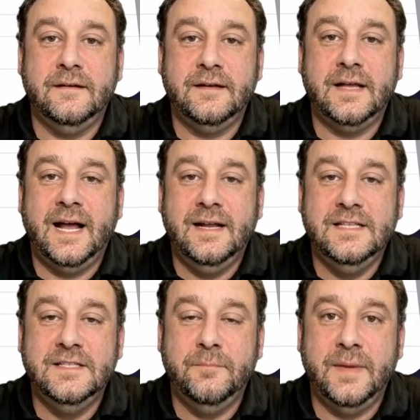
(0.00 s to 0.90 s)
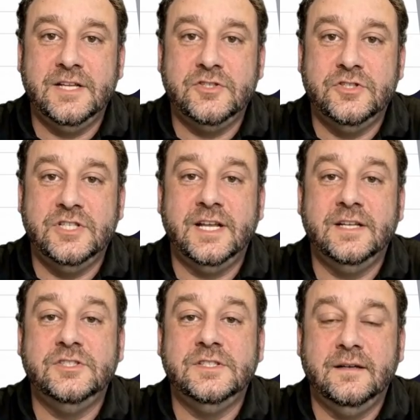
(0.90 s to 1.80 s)
That is a major
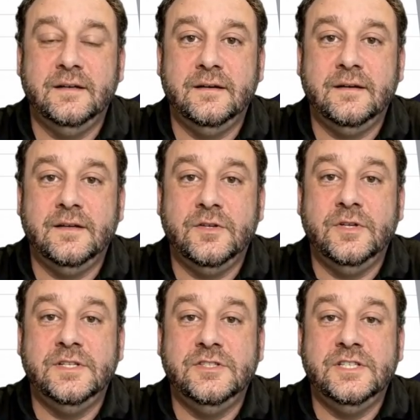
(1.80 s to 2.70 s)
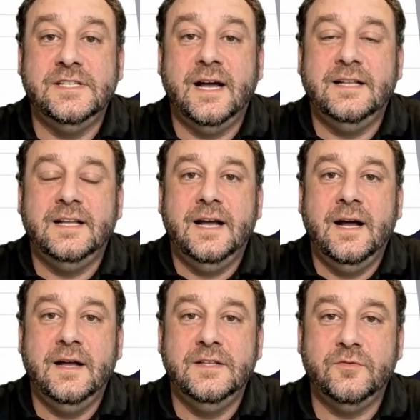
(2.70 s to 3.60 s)
change. You didn't just ask
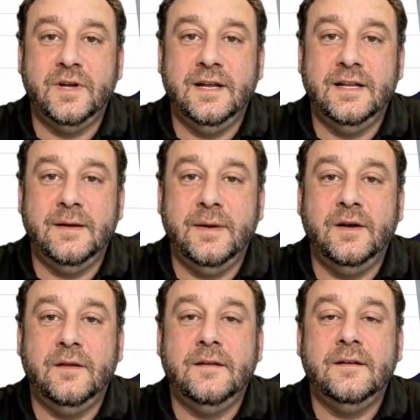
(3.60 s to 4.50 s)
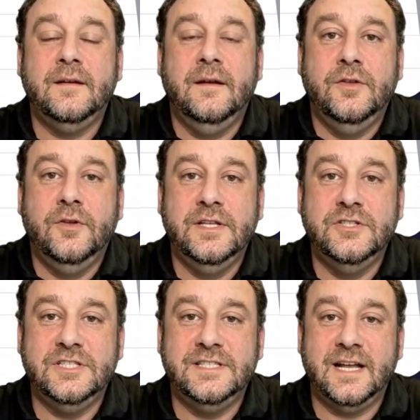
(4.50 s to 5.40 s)
AI to write an email. You didn't
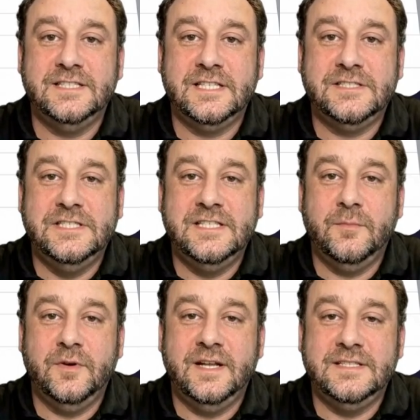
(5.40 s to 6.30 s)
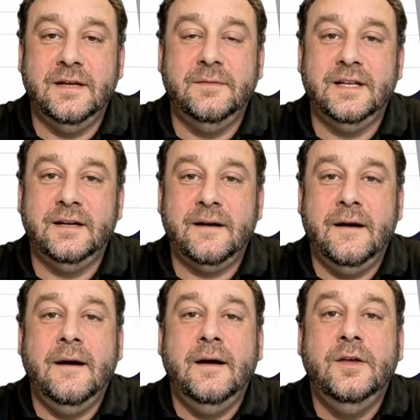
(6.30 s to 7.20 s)
just ask it to summarize something.
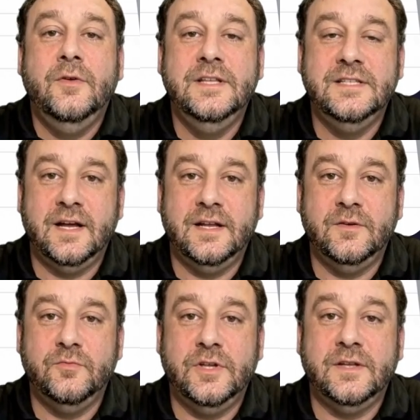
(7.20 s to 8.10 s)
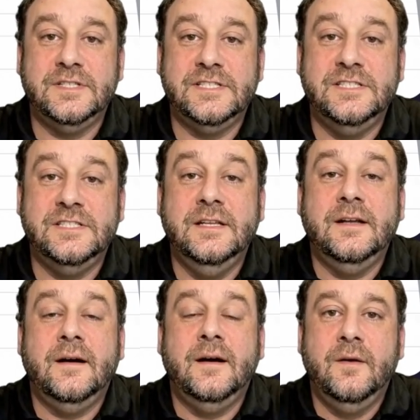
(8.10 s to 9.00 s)
You designed a real assistant
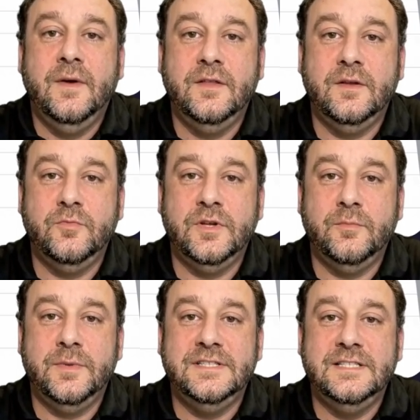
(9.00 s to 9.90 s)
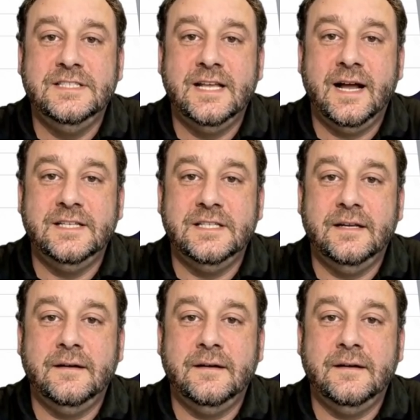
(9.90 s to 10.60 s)
around a real business task.